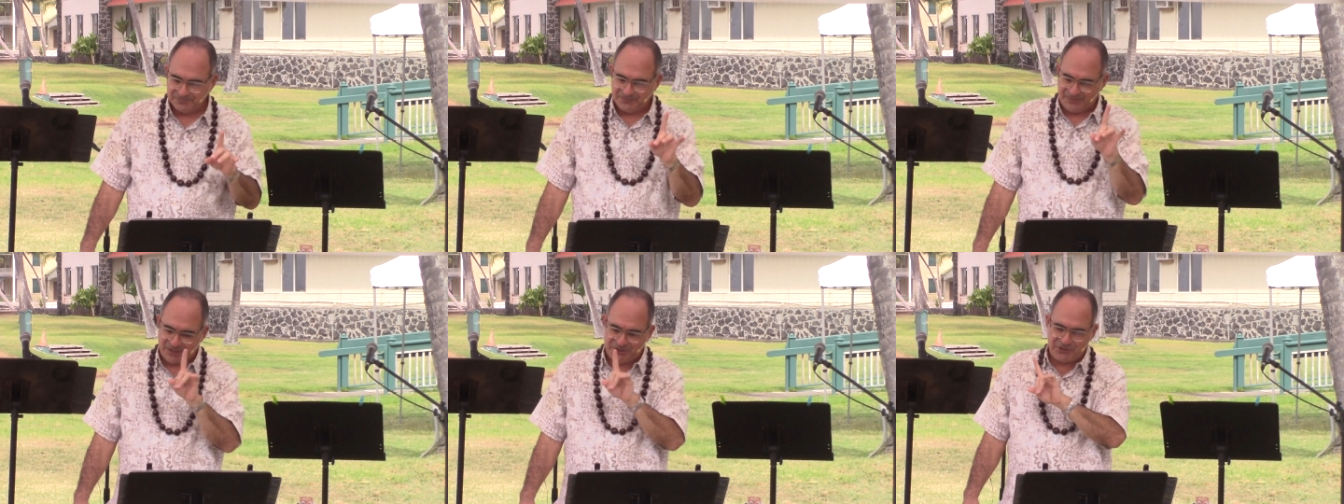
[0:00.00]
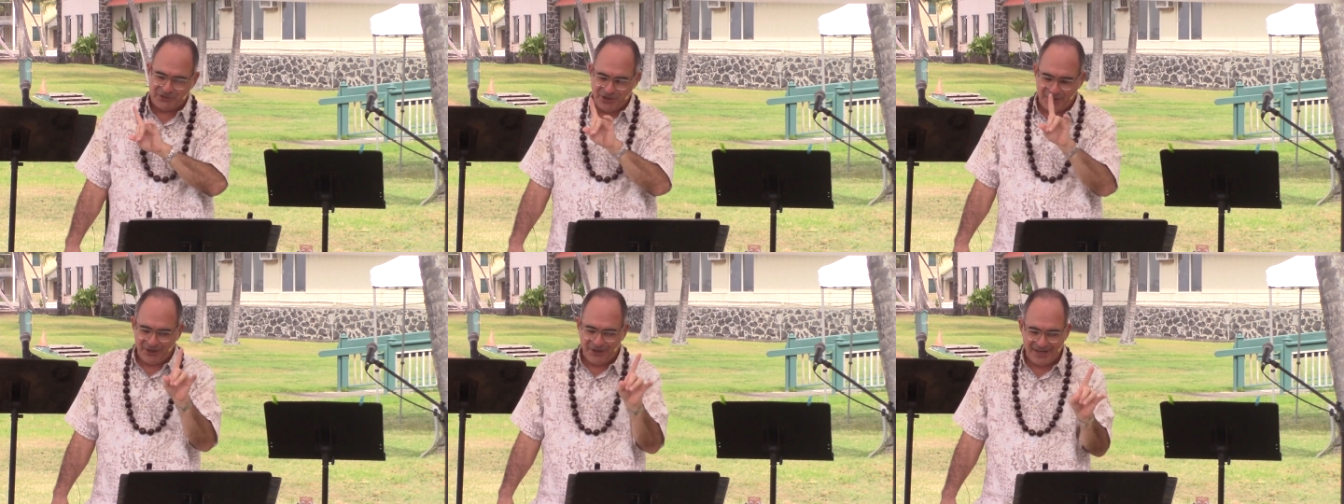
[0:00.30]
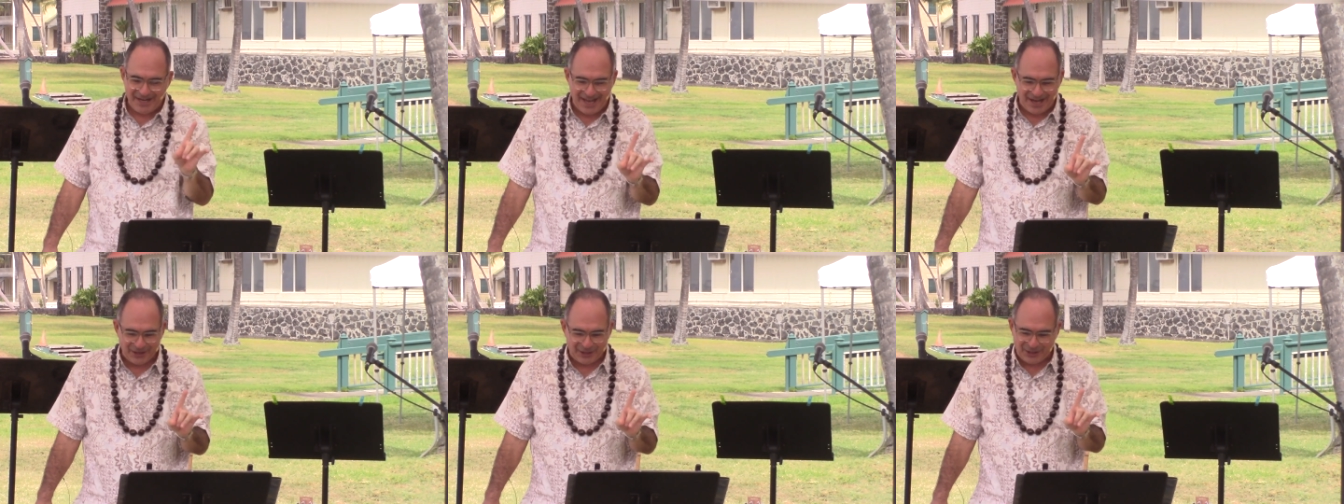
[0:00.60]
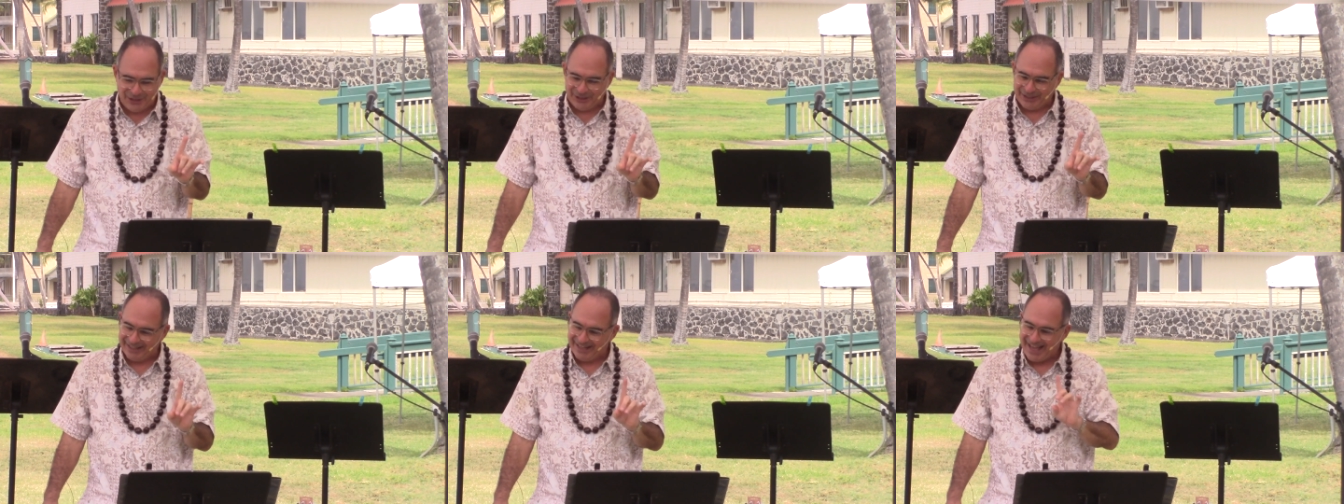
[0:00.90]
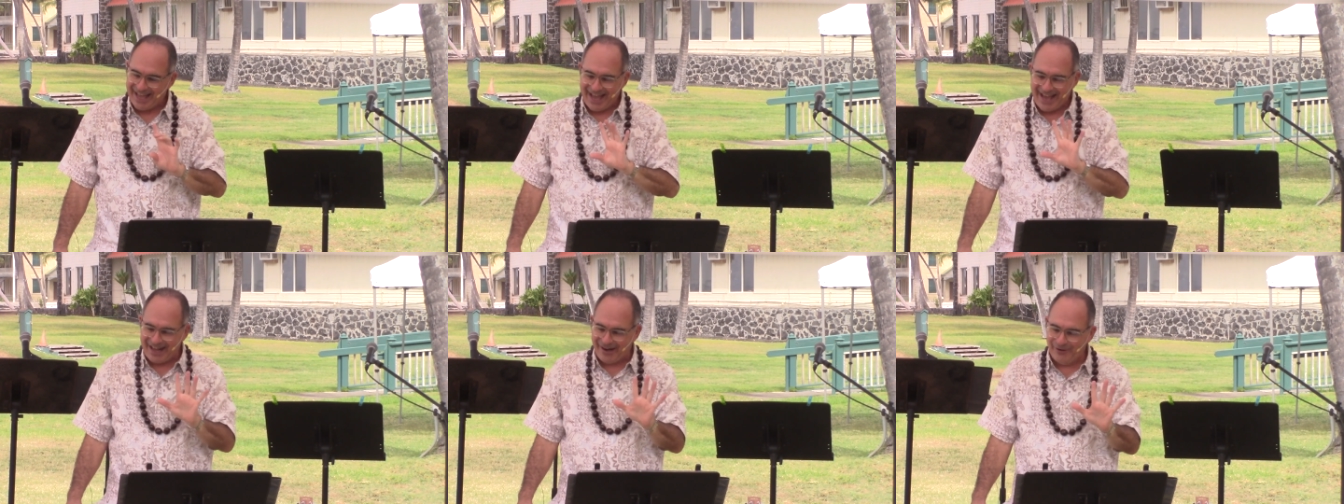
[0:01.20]
They started out good.
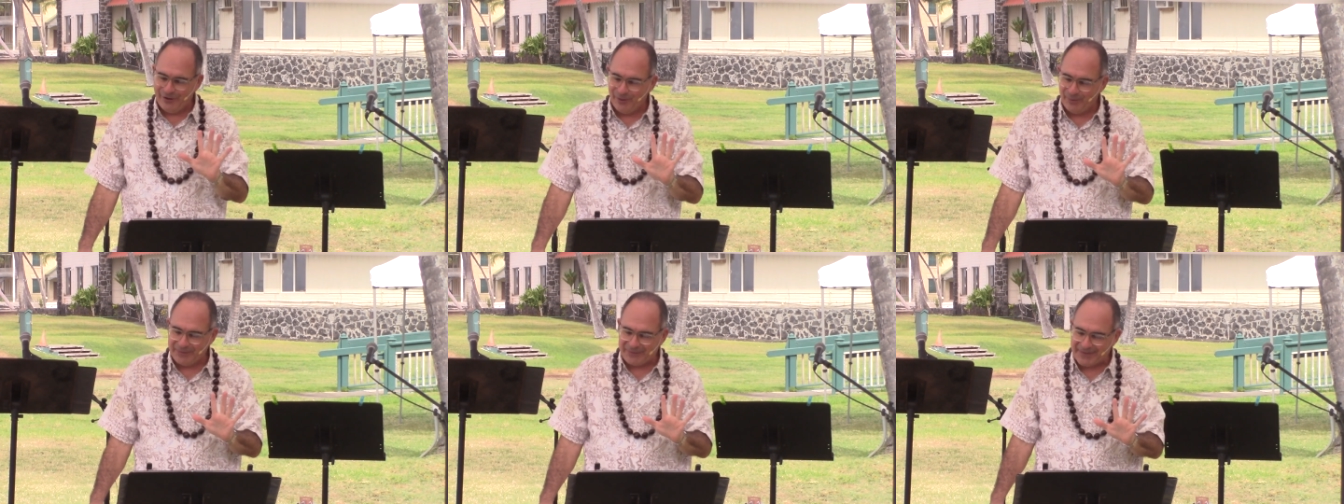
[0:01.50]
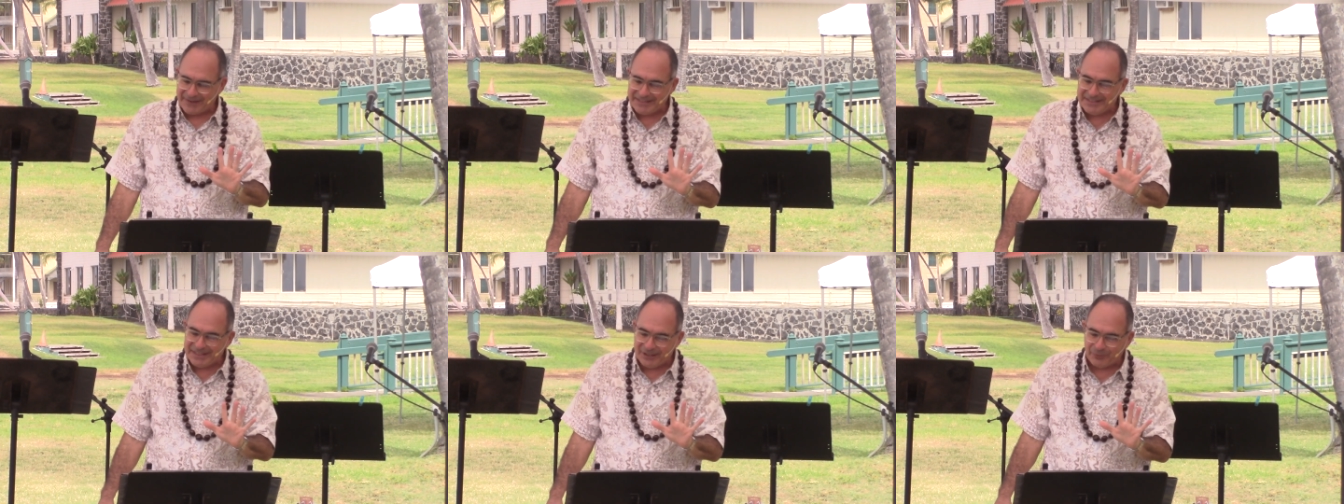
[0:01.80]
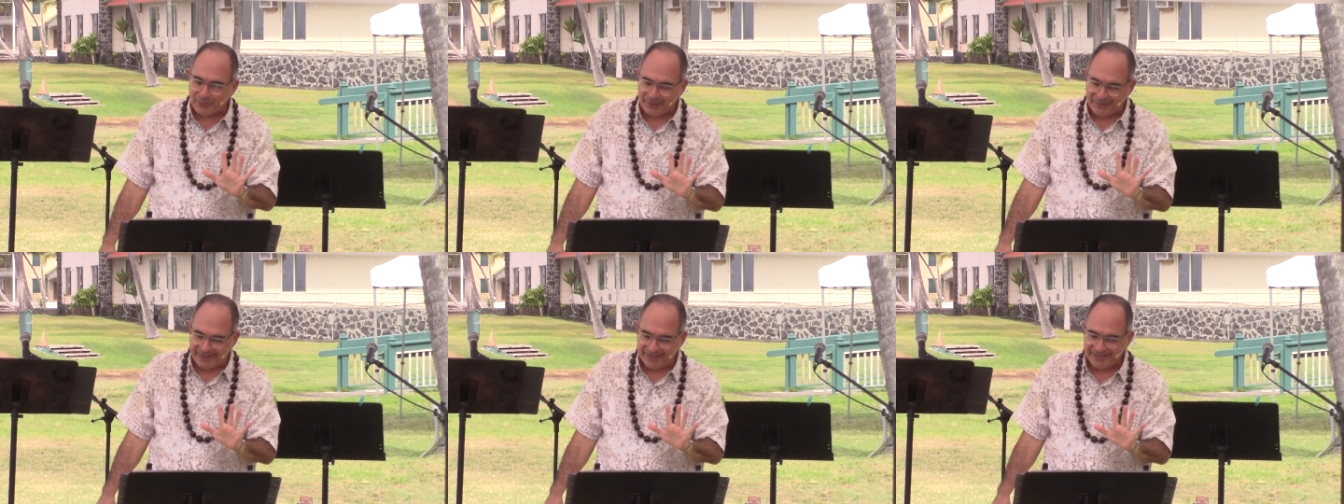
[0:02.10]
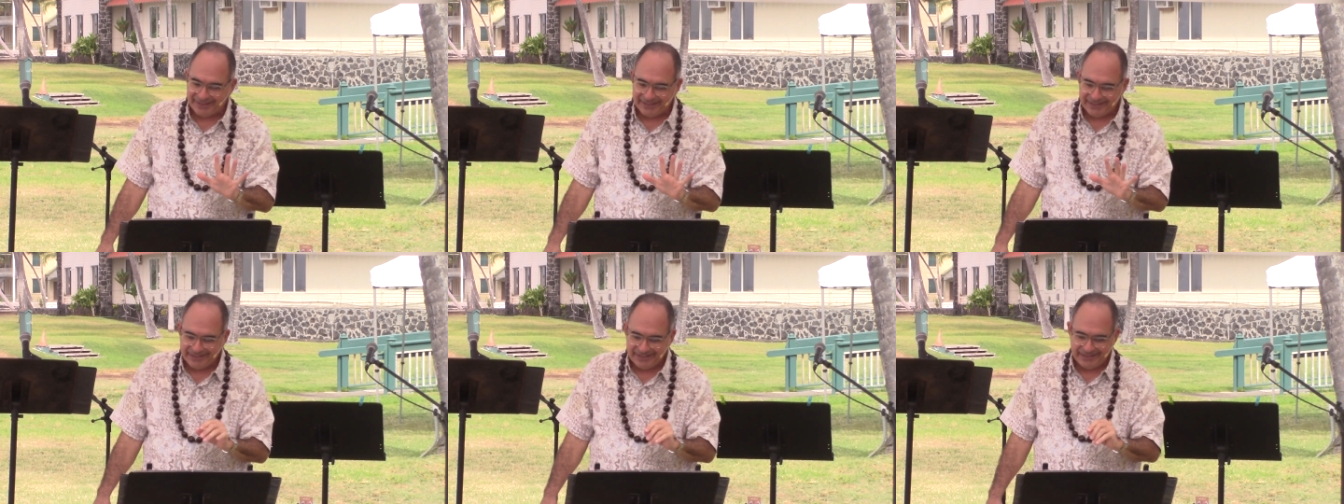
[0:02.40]
I don't know what they did with it.